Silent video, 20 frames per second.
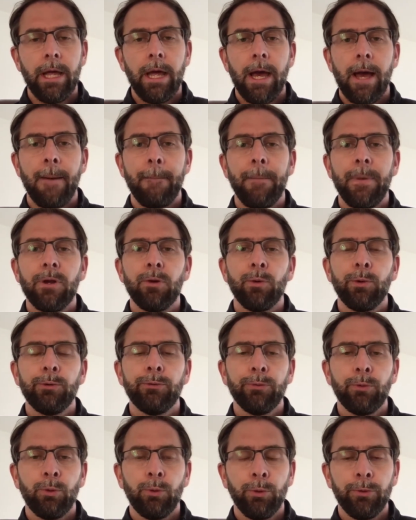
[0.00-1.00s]
but
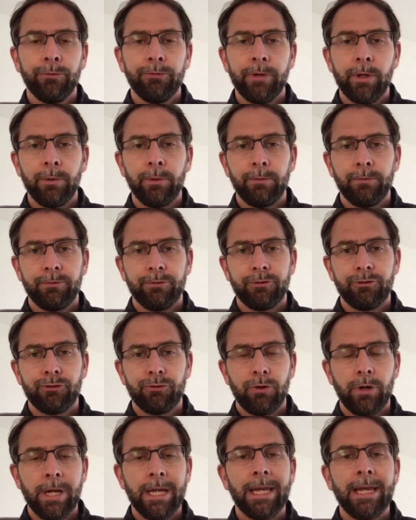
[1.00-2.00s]
also
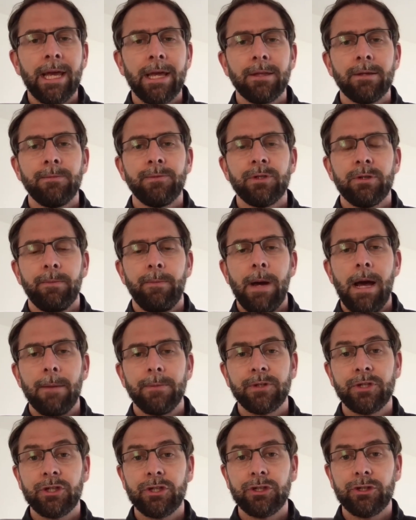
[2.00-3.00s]
try and get them to
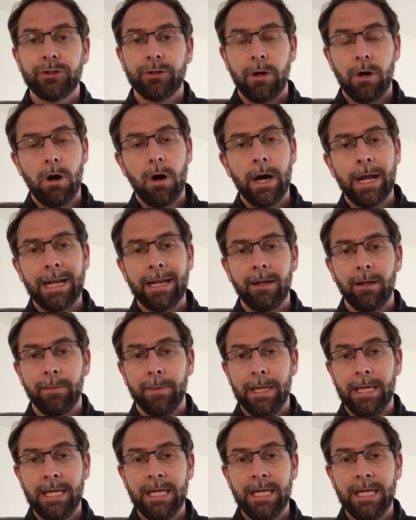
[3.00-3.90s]
perhaps start a little bit